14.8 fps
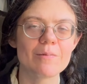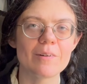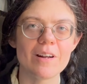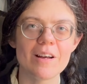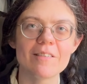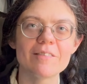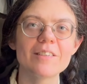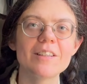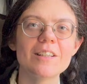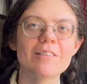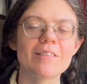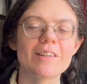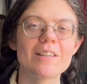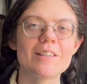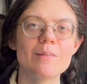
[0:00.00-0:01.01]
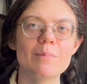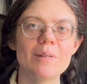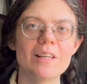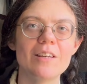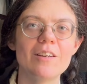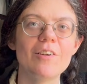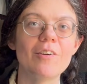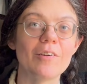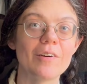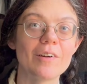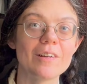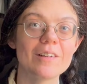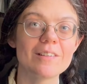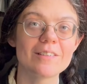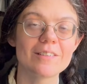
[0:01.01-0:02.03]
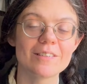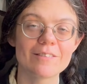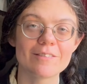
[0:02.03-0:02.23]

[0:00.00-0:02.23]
were not really going to be good